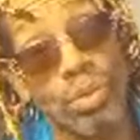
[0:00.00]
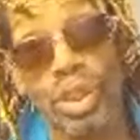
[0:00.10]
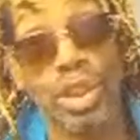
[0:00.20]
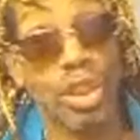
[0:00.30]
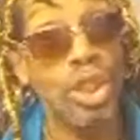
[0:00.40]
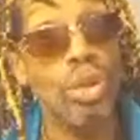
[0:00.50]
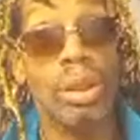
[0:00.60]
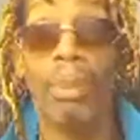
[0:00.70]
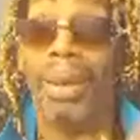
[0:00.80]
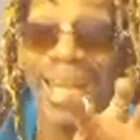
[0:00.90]
which is you,
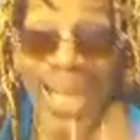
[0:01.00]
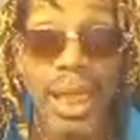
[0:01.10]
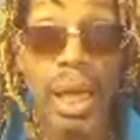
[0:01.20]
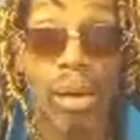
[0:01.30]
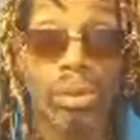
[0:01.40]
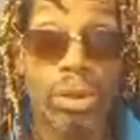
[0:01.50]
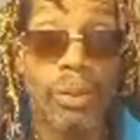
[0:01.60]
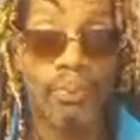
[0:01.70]
the millennials.